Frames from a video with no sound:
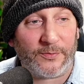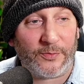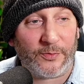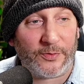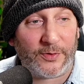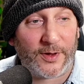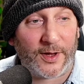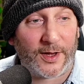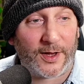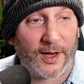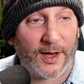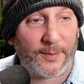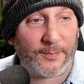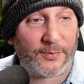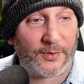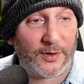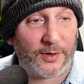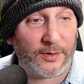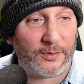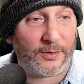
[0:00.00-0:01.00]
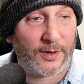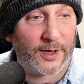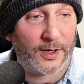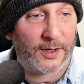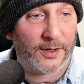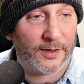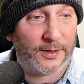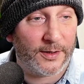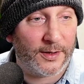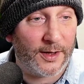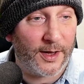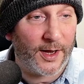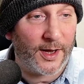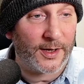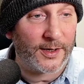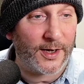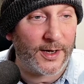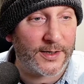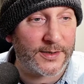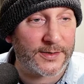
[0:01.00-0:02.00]
thing. Absolutely.
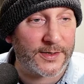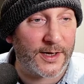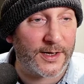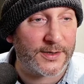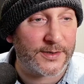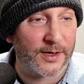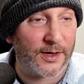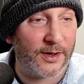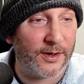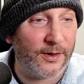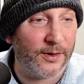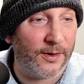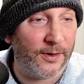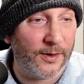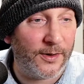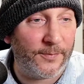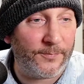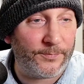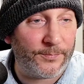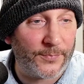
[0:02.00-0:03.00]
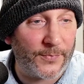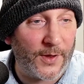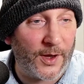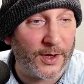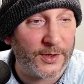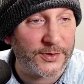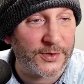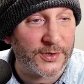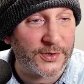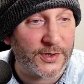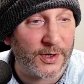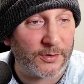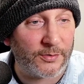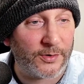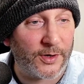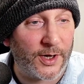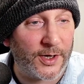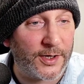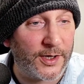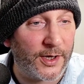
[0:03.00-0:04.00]
Annette says, I just don't
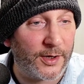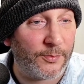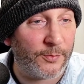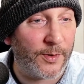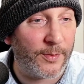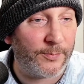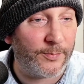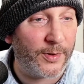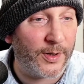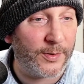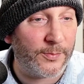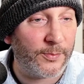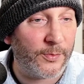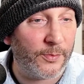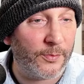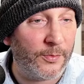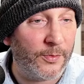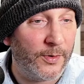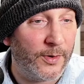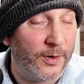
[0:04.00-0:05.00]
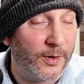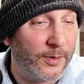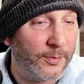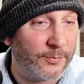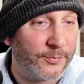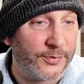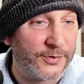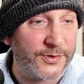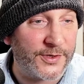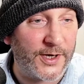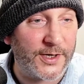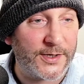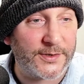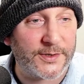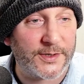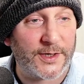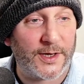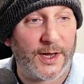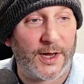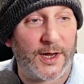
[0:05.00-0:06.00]
like it when people pretend to
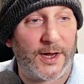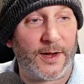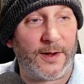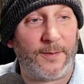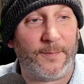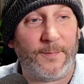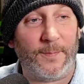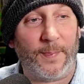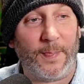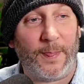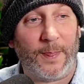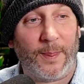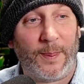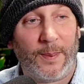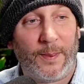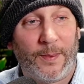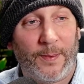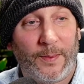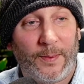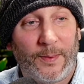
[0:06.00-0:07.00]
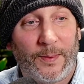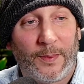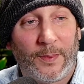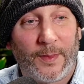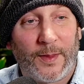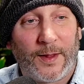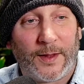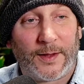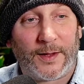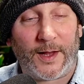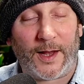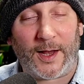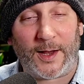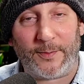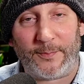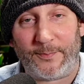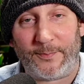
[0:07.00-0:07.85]
care. Yeah.